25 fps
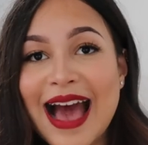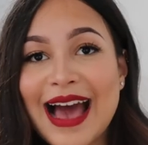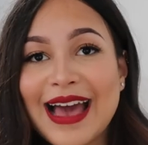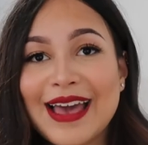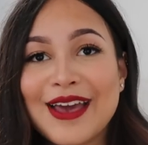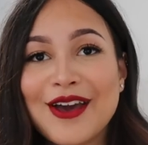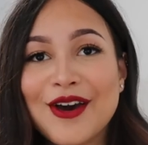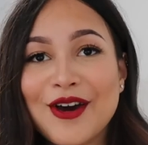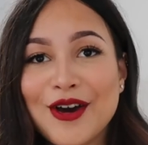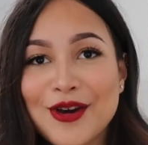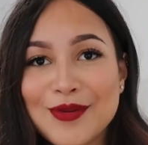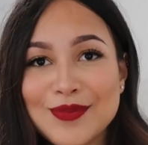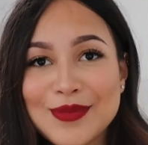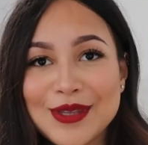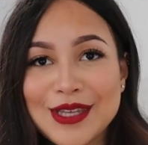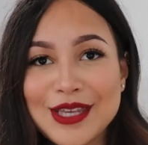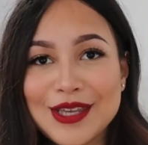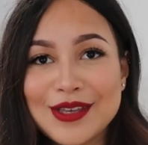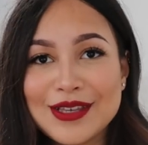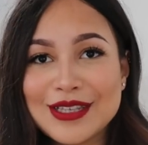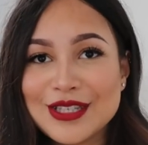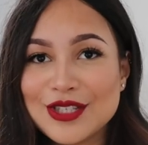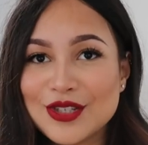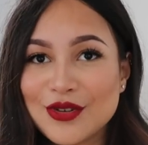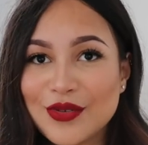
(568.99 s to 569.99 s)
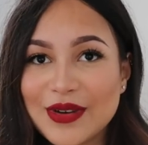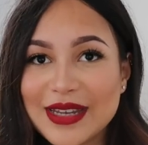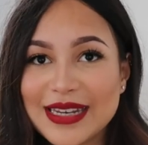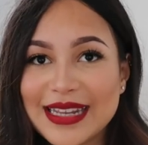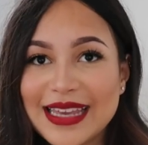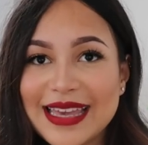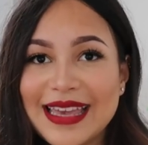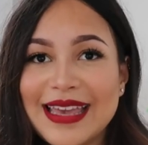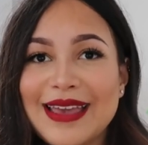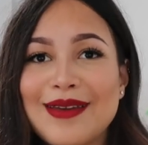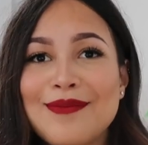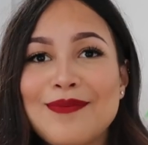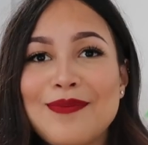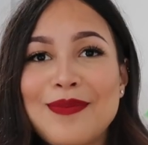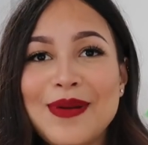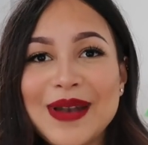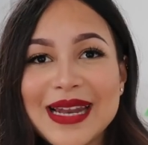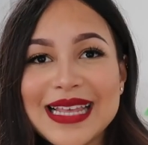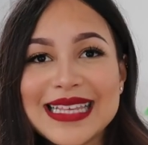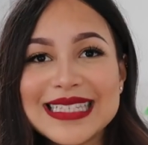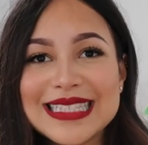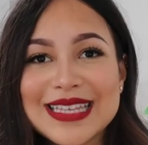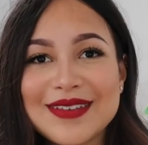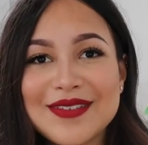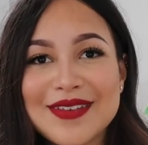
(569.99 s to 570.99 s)
I hope that you enjoyed it.
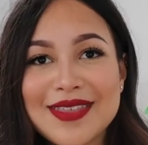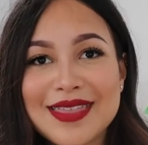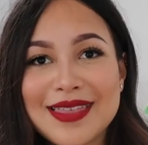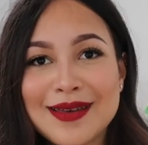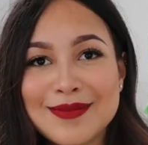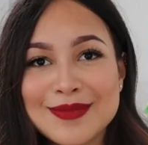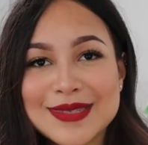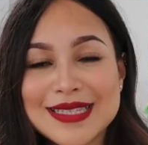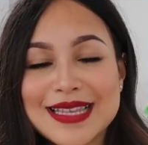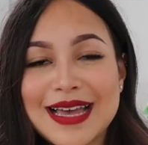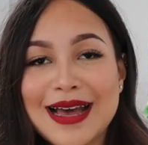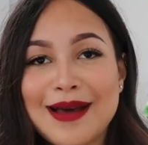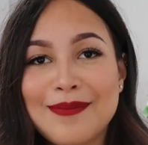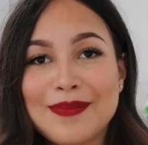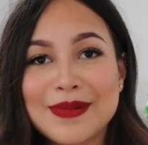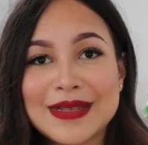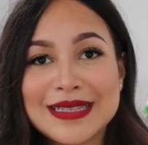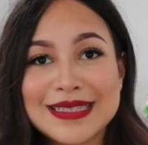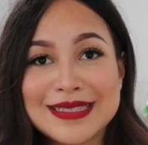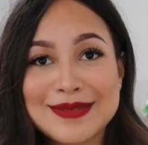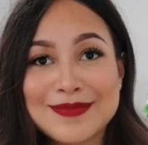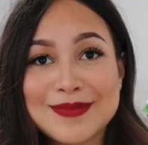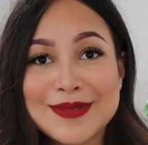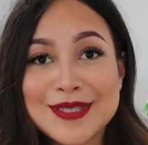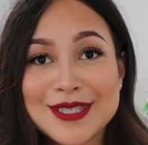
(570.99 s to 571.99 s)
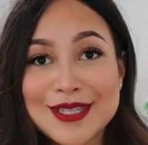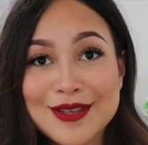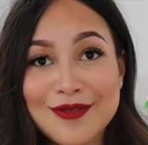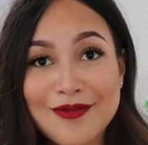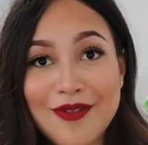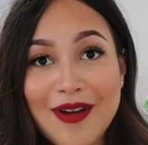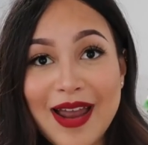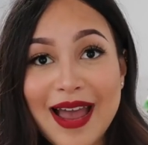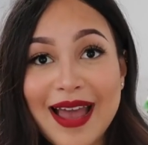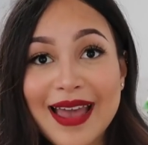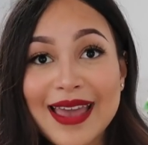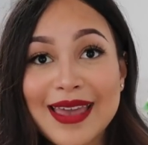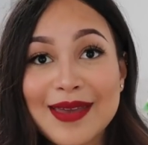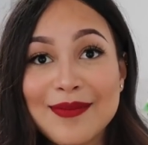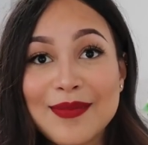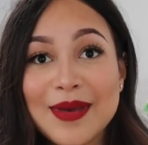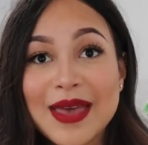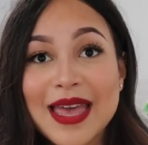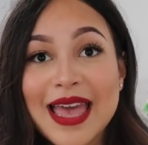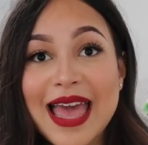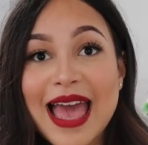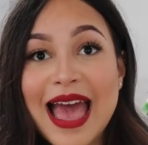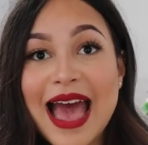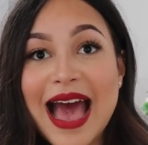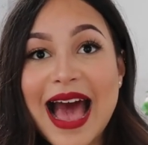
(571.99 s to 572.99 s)
Please give it a thumbs up and
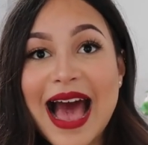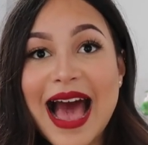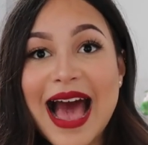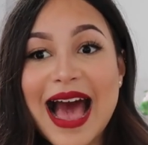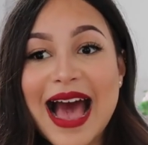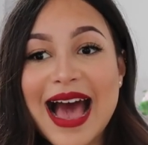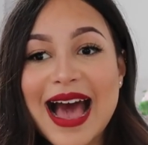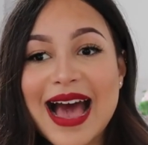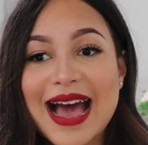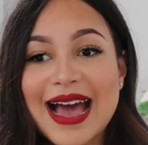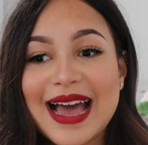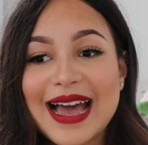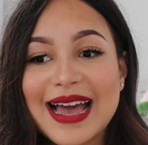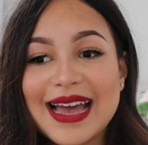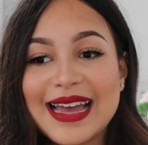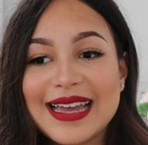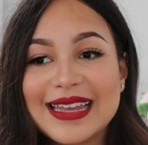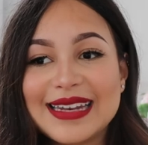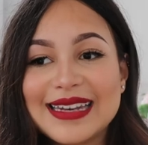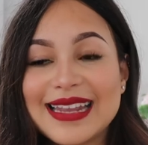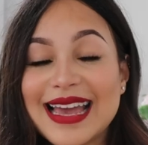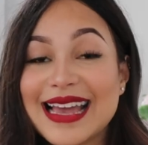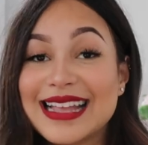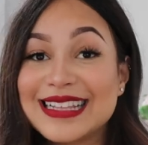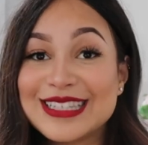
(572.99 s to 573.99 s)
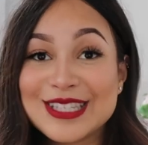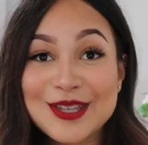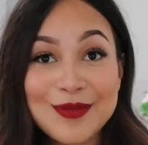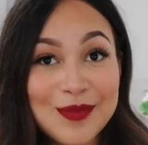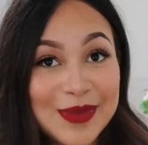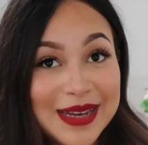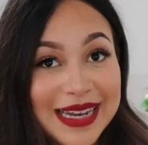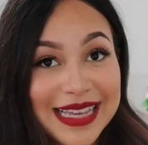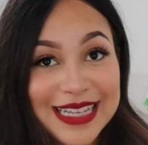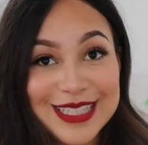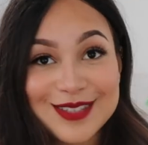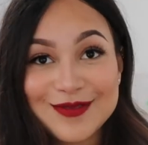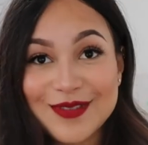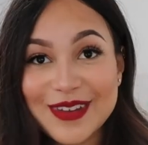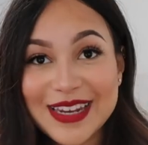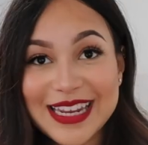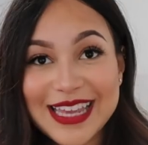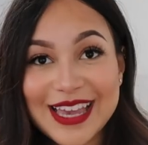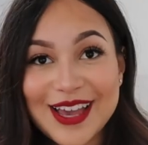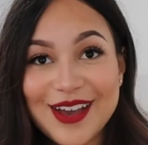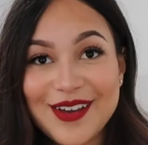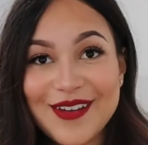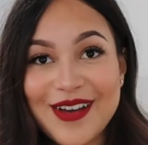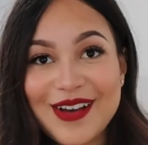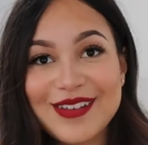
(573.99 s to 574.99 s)
subscribe, and until my next
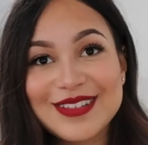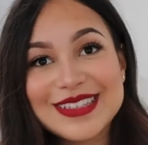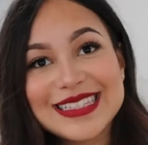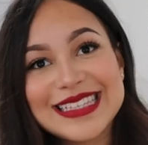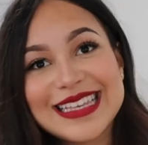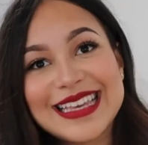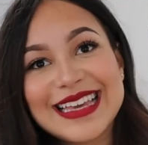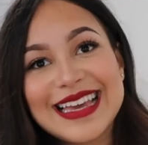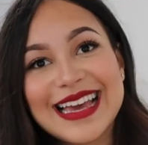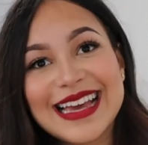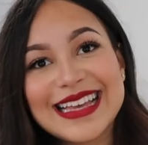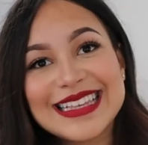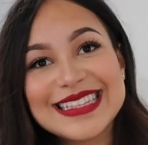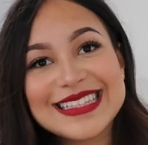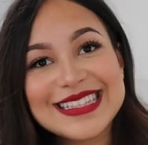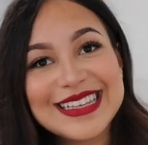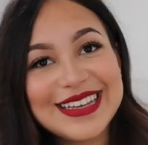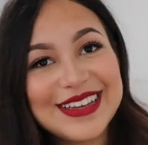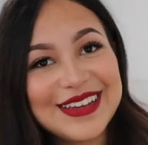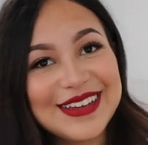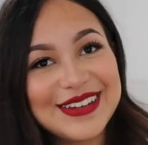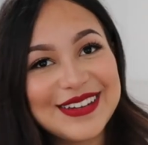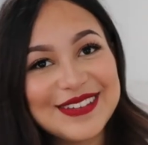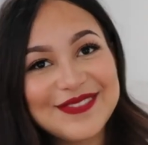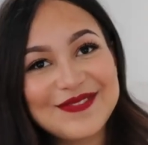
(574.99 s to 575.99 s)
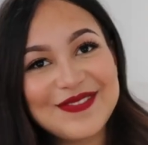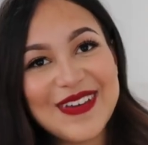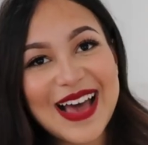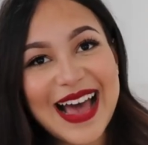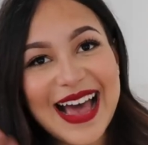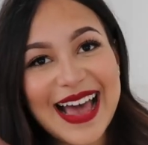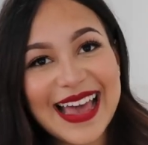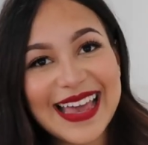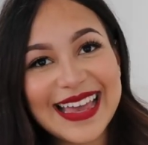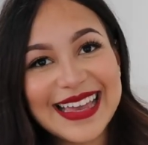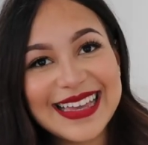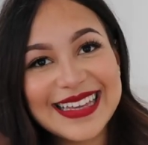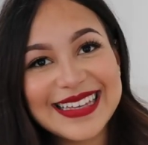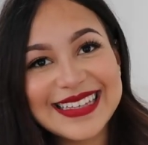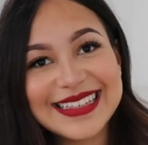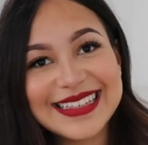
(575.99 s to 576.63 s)
video, I'll see you guys soon. Bye.